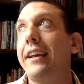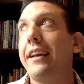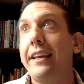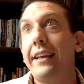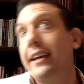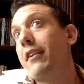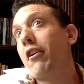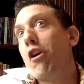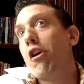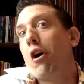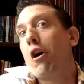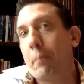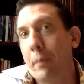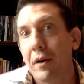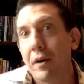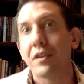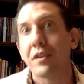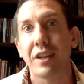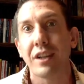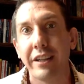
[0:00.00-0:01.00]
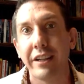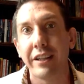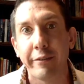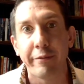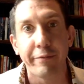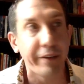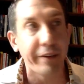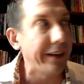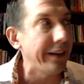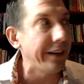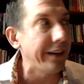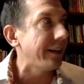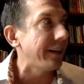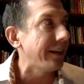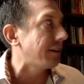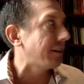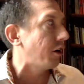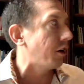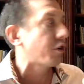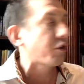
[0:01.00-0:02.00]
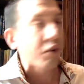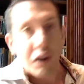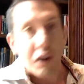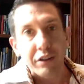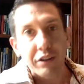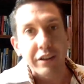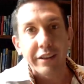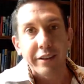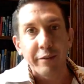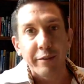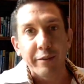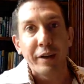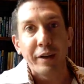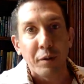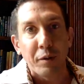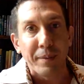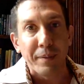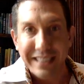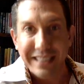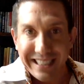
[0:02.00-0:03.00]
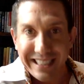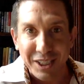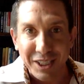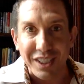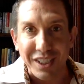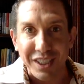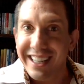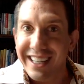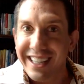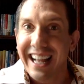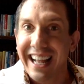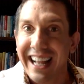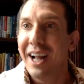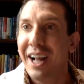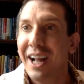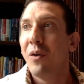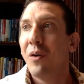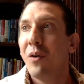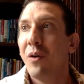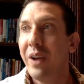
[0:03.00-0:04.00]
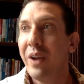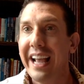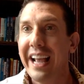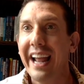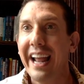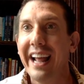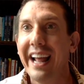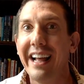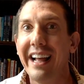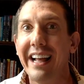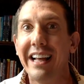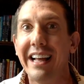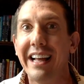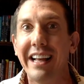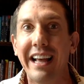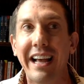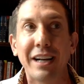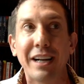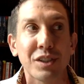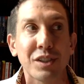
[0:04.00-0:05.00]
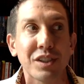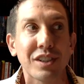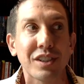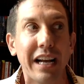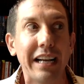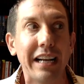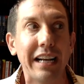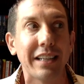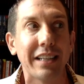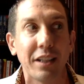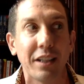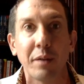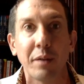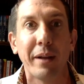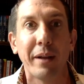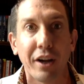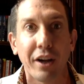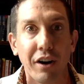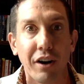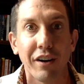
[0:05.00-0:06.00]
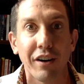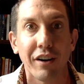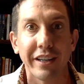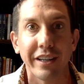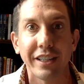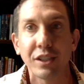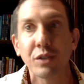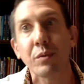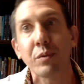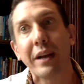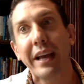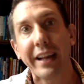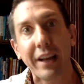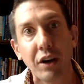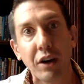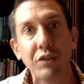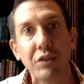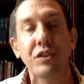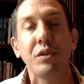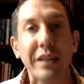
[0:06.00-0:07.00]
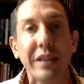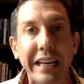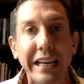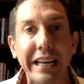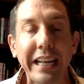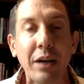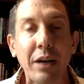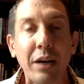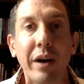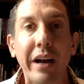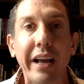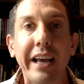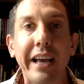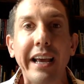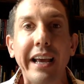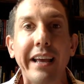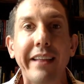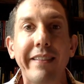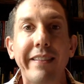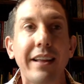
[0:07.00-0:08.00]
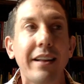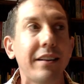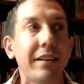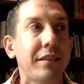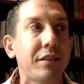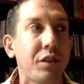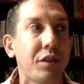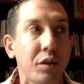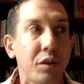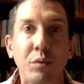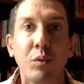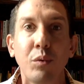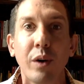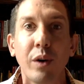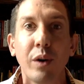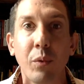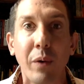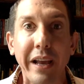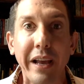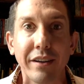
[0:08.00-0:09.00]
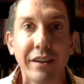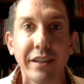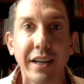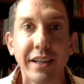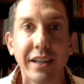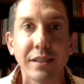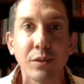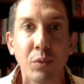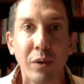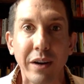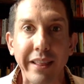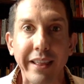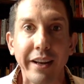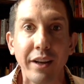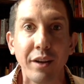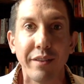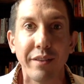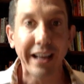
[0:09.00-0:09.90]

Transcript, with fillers: get all personally offended and go crawl in the fetal position, we got to exercise a little bit of courage. We got to go do it anyway and then do what a waiter does. What do they do?